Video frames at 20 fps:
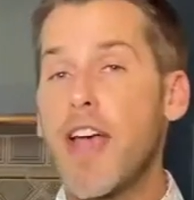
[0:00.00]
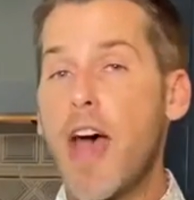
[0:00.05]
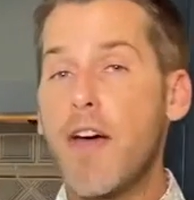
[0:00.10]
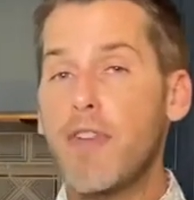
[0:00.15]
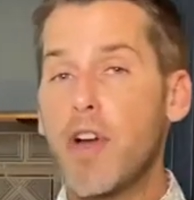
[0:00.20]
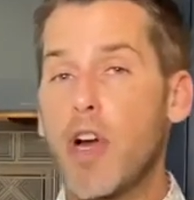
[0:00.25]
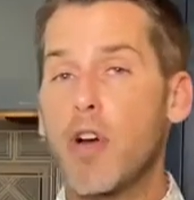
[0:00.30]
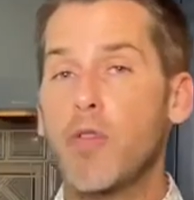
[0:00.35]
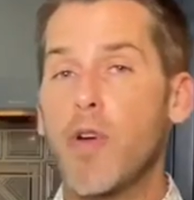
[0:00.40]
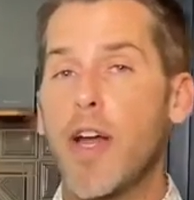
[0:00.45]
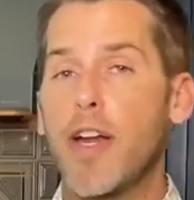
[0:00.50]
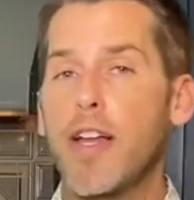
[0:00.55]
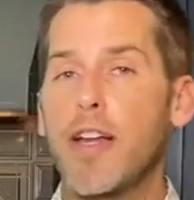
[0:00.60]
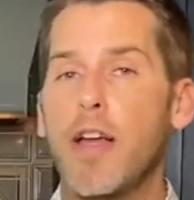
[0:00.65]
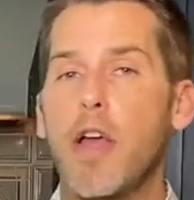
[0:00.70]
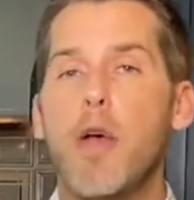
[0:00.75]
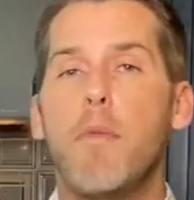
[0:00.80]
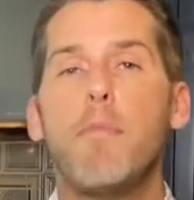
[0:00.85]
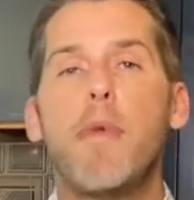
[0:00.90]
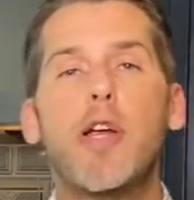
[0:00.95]
haven't already,
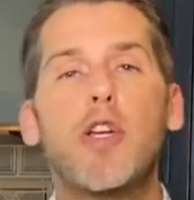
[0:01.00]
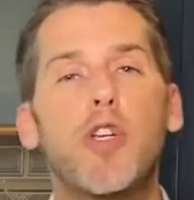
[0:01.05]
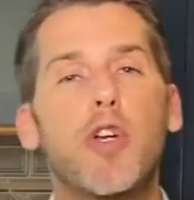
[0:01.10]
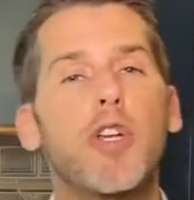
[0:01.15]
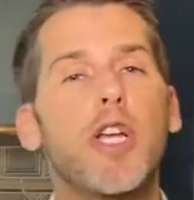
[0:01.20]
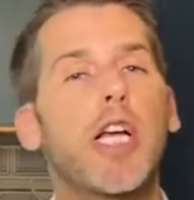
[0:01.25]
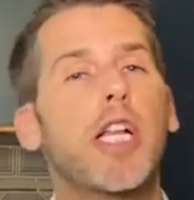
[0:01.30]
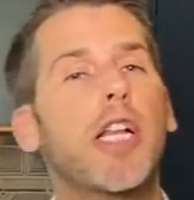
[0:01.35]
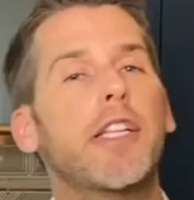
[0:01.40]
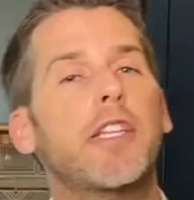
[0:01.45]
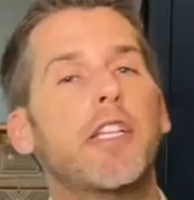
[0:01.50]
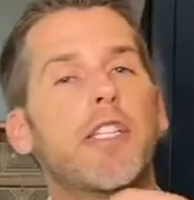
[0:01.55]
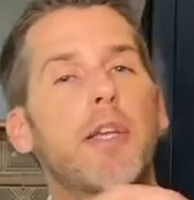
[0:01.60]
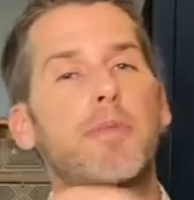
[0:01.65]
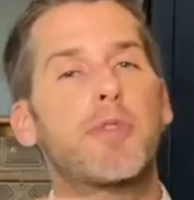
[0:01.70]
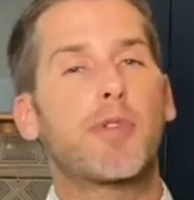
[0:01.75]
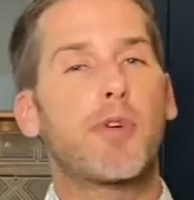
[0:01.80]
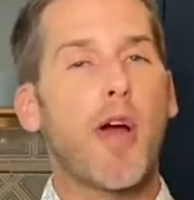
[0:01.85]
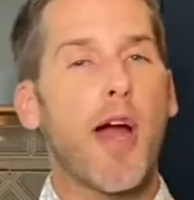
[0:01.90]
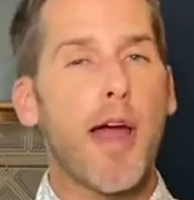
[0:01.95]
make sure you click the
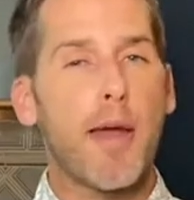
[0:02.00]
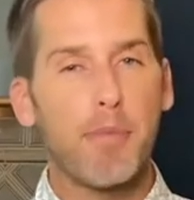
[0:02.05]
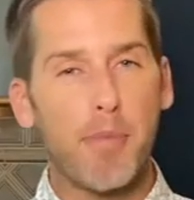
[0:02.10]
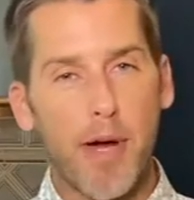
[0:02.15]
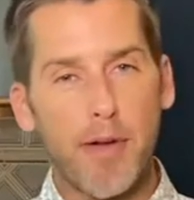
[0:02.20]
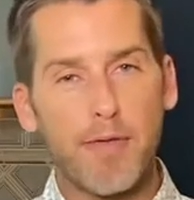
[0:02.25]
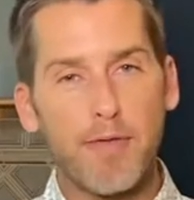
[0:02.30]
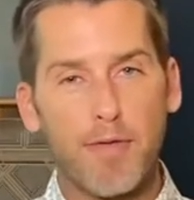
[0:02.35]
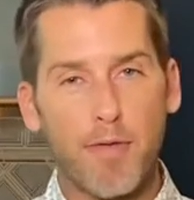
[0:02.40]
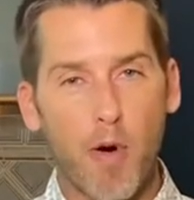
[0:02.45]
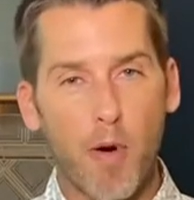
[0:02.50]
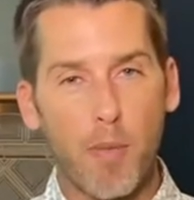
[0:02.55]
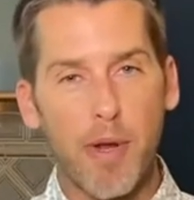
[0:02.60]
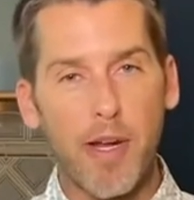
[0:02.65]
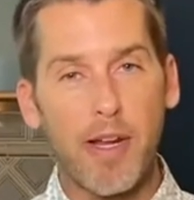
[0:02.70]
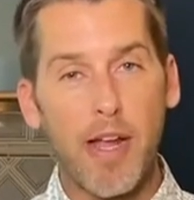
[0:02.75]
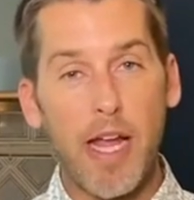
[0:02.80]
subscribe button for me.